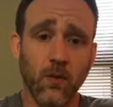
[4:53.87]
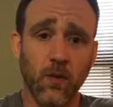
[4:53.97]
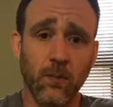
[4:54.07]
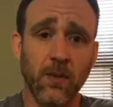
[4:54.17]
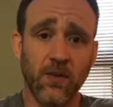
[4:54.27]

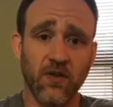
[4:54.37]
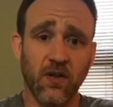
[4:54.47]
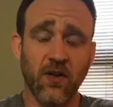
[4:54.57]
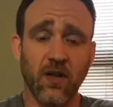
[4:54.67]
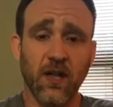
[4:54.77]
When people
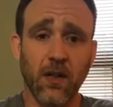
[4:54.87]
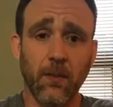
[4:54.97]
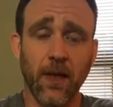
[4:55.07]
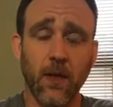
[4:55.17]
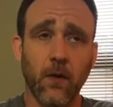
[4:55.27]
start talking
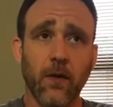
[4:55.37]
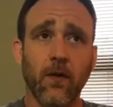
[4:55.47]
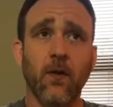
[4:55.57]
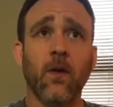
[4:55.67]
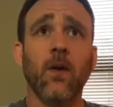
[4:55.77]

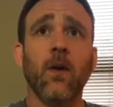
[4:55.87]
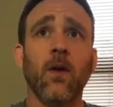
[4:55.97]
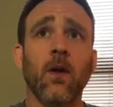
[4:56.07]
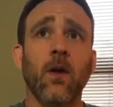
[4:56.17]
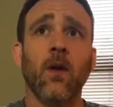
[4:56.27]
about
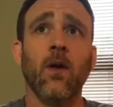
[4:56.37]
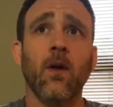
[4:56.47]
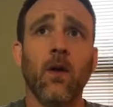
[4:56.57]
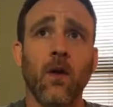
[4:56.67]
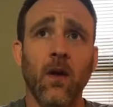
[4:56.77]

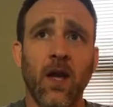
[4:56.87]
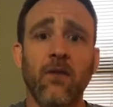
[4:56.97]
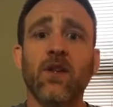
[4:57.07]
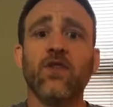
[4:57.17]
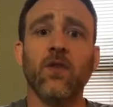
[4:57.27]

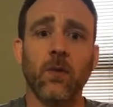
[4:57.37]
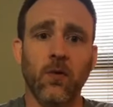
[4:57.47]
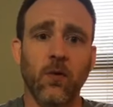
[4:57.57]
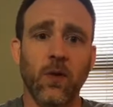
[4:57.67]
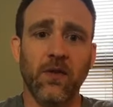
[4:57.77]
having
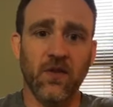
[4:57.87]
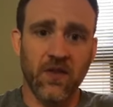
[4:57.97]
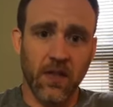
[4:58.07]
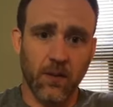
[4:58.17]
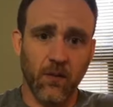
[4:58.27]
trouble with the
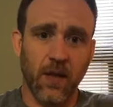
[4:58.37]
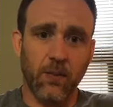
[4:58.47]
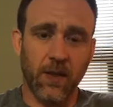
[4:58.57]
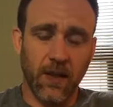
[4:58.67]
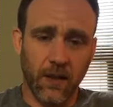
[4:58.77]
stand-up
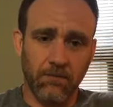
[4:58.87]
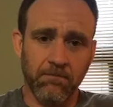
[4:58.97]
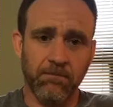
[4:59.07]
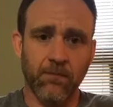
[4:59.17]
grappling game,